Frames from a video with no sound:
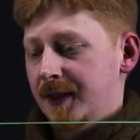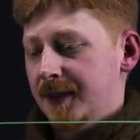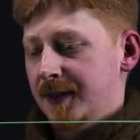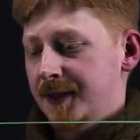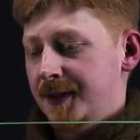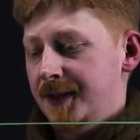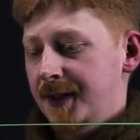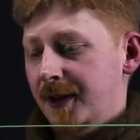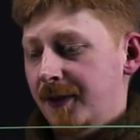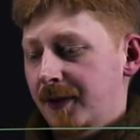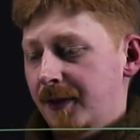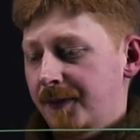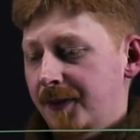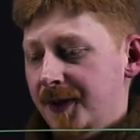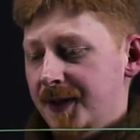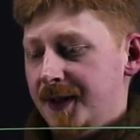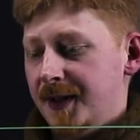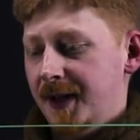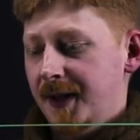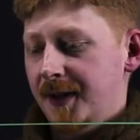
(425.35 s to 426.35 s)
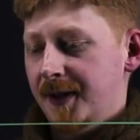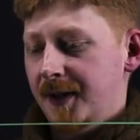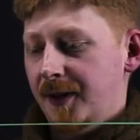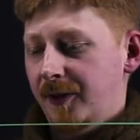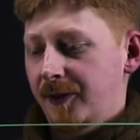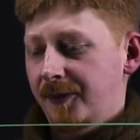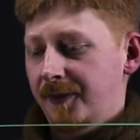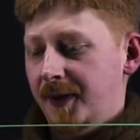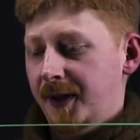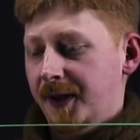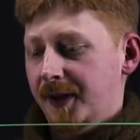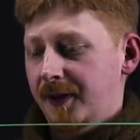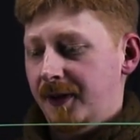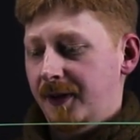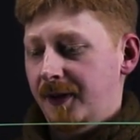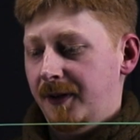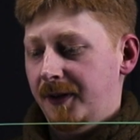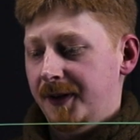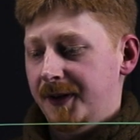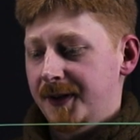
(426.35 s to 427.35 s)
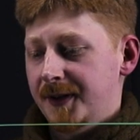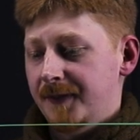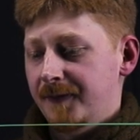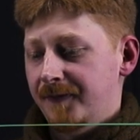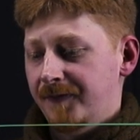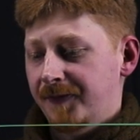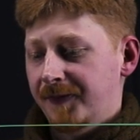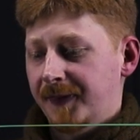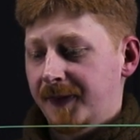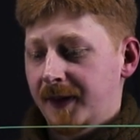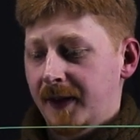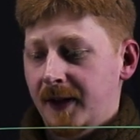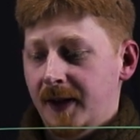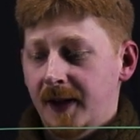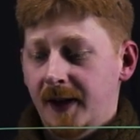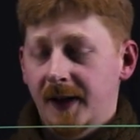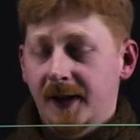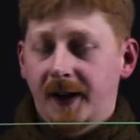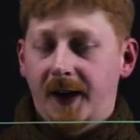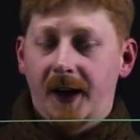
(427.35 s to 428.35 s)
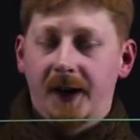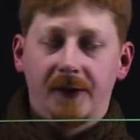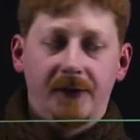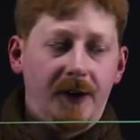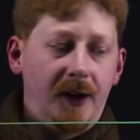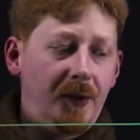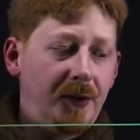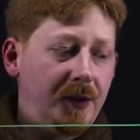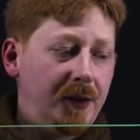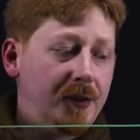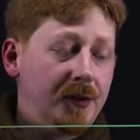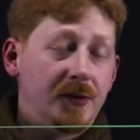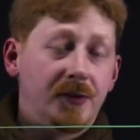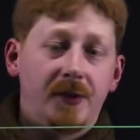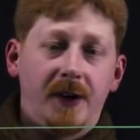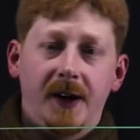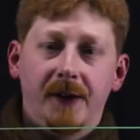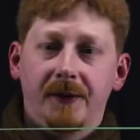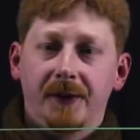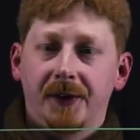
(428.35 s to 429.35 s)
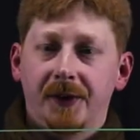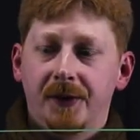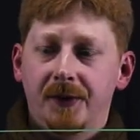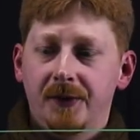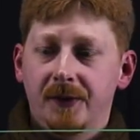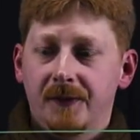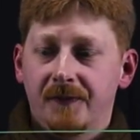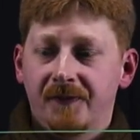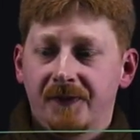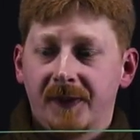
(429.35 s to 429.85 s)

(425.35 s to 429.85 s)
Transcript: 0% of my calls get routed to Iris 2.